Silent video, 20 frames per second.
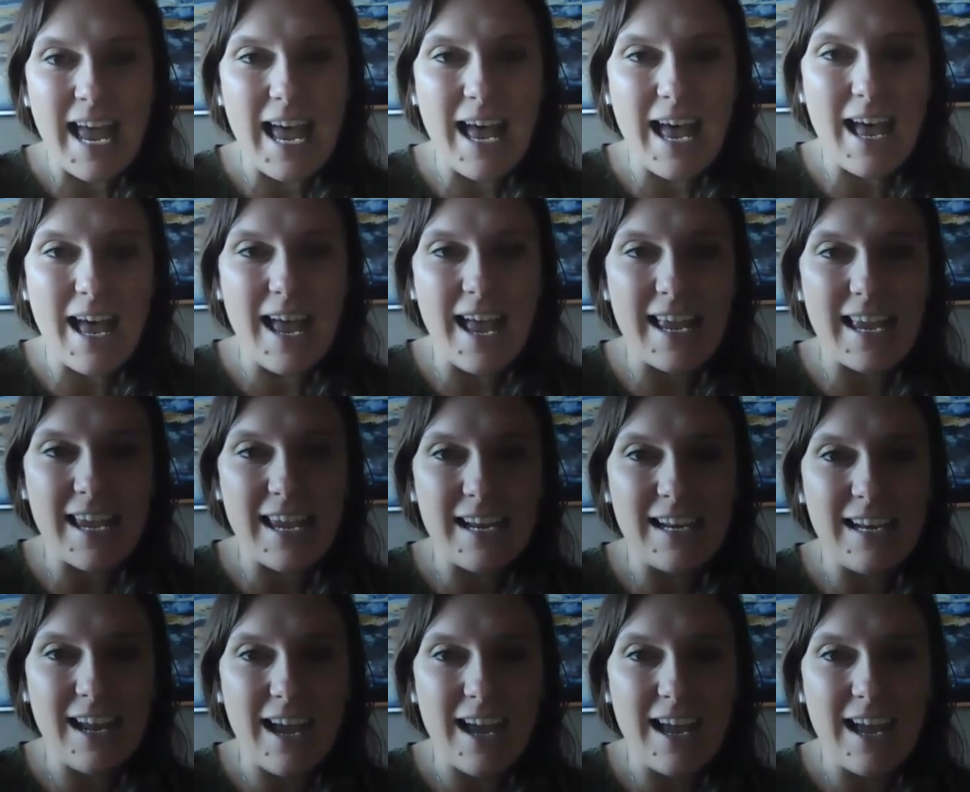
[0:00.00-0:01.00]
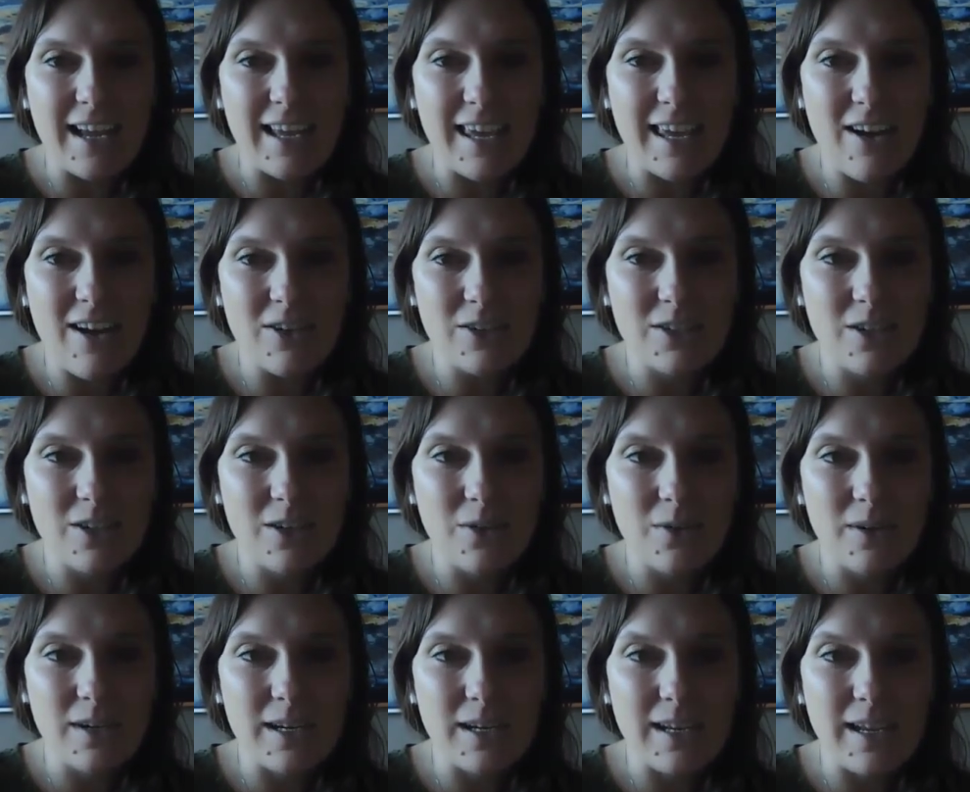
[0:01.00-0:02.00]
And he
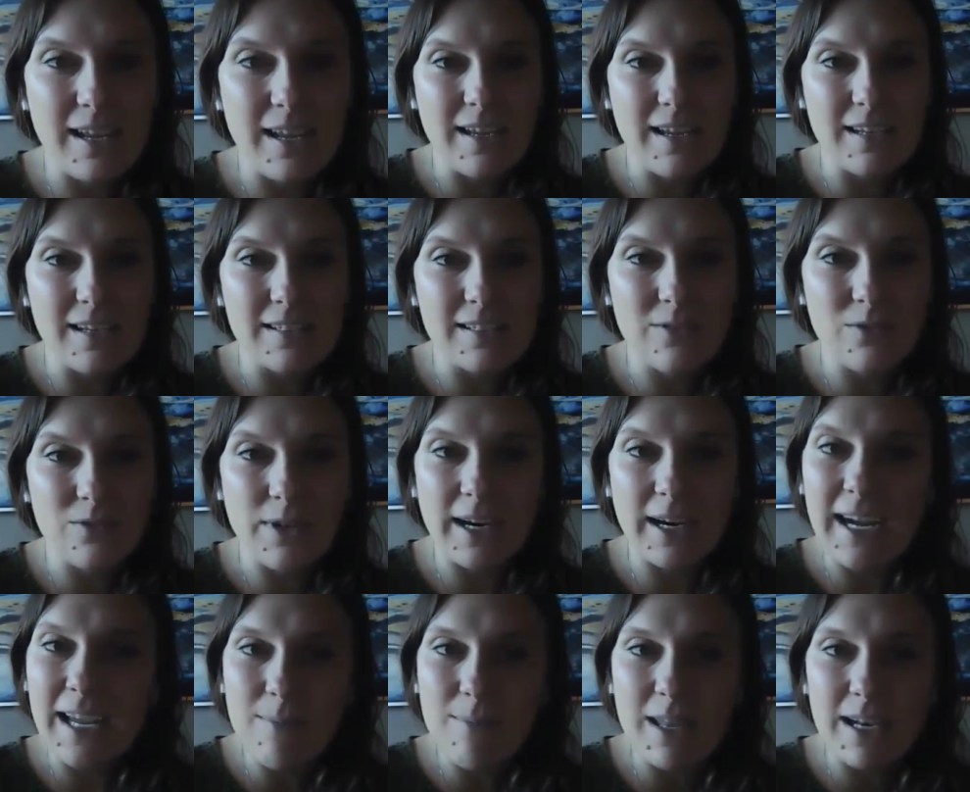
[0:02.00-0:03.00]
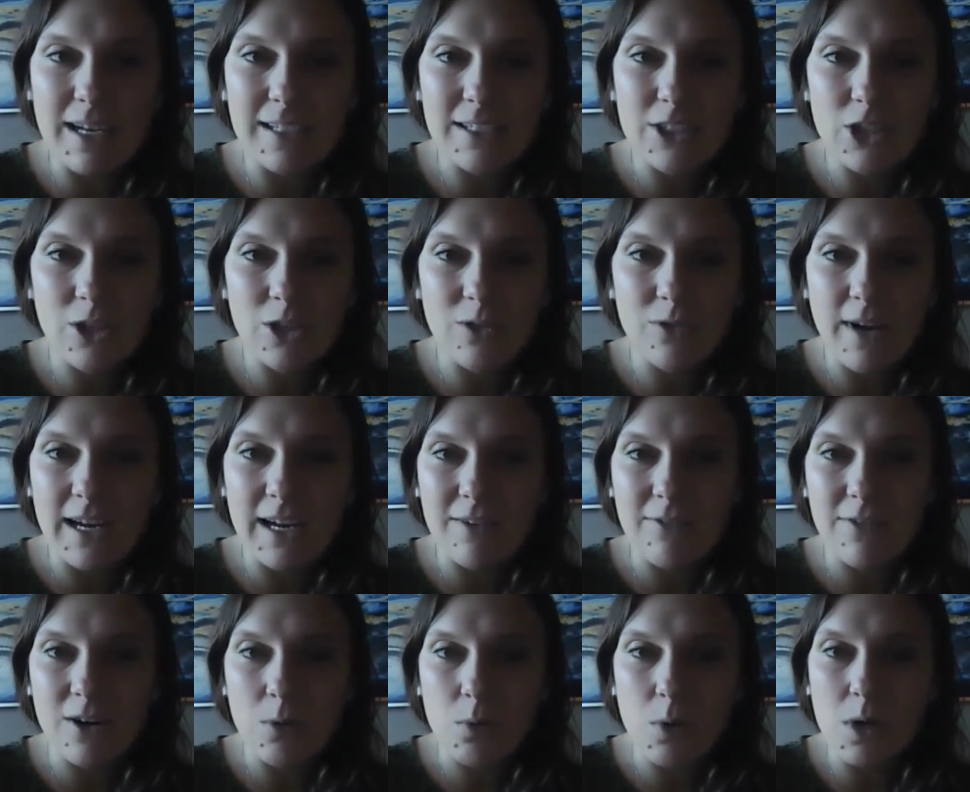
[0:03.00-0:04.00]
also is very committed to
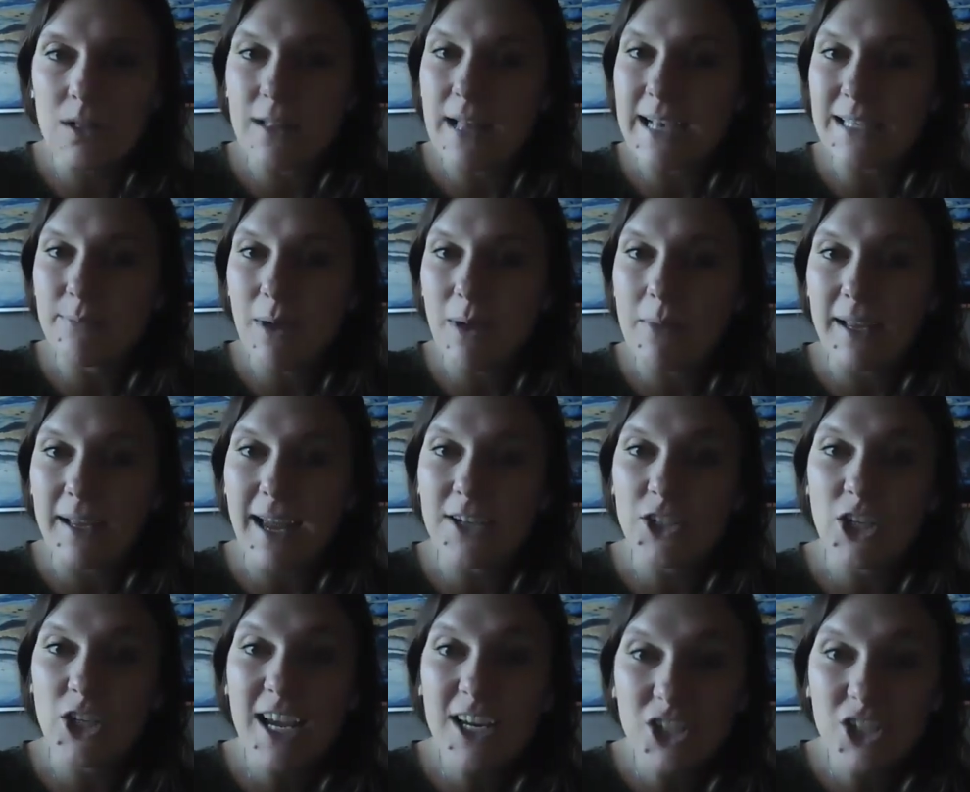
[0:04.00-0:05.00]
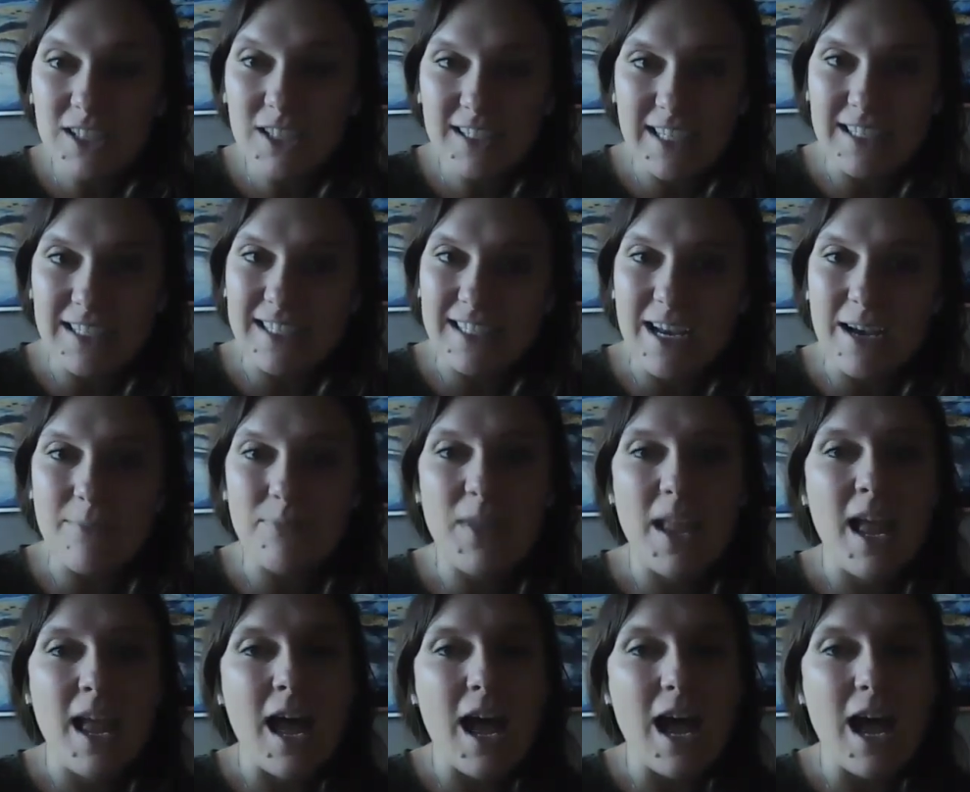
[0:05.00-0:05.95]
fighting for a world-class public education system.